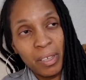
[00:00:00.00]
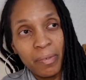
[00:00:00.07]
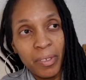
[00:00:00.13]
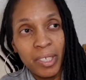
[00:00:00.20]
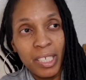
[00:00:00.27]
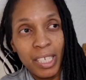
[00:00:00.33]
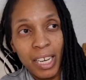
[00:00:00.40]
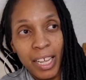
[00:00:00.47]

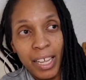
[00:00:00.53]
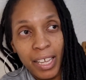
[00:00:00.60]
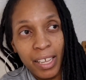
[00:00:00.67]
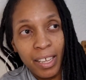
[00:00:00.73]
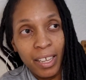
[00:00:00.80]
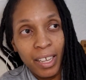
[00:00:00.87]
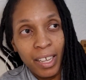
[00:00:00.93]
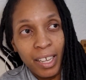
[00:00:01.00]
delay
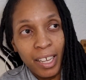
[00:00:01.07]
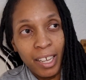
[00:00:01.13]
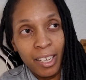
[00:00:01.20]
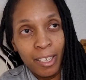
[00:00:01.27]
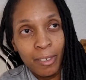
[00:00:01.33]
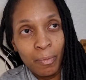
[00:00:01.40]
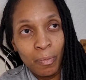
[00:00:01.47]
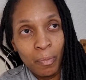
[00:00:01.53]

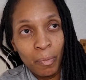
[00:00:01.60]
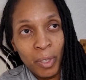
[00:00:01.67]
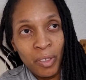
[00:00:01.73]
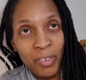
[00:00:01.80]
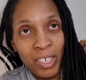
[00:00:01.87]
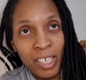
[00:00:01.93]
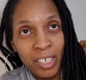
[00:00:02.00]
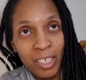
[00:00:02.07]
with
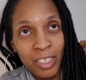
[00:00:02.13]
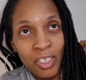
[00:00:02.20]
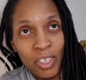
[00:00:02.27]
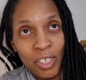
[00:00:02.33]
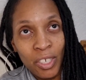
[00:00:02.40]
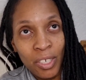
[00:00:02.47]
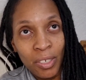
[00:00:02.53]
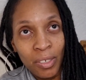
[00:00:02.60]
regards
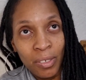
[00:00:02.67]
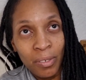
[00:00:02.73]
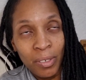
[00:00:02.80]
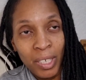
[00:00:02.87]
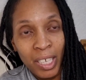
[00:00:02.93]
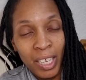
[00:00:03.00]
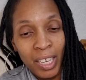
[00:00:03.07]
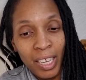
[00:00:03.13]
to
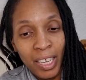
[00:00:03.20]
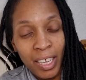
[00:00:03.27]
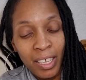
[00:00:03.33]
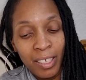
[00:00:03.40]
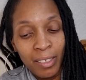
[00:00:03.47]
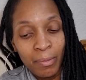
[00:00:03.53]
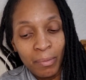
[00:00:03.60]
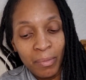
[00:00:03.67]

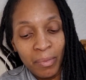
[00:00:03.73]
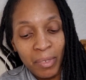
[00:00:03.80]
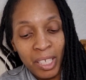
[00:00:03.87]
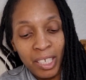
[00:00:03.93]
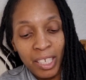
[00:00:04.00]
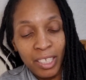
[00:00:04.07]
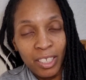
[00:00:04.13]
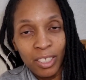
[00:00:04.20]

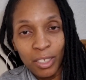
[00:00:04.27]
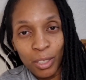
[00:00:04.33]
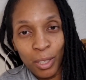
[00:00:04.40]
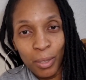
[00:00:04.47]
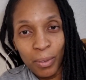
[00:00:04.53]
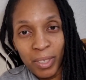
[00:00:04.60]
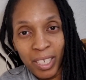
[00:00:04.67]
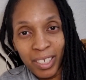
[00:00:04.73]
connecting the two
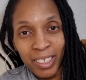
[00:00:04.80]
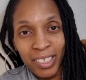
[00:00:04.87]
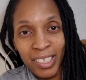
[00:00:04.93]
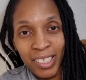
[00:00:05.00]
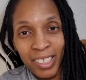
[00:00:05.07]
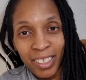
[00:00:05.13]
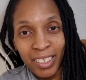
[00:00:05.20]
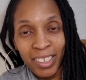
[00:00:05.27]
dots
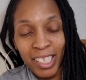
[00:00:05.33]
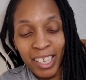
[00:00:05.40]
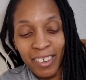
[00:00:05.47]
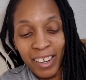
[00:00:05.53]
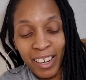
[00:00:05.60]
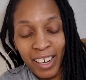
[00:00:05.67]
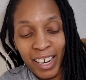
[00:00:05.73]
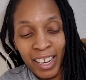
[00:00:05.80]
on their
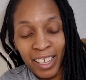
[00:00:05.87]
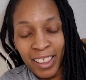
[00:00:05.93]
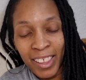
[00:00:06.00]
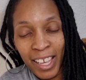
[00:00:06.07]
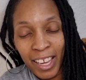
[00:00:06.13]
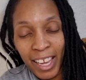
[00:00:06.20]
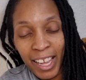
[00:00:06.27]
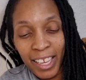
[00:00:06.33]

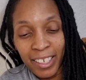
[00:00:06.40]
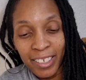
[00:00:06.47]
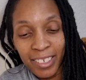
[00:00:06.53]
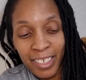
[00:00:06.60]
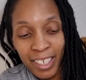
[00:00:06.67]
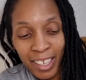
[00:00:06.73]
end.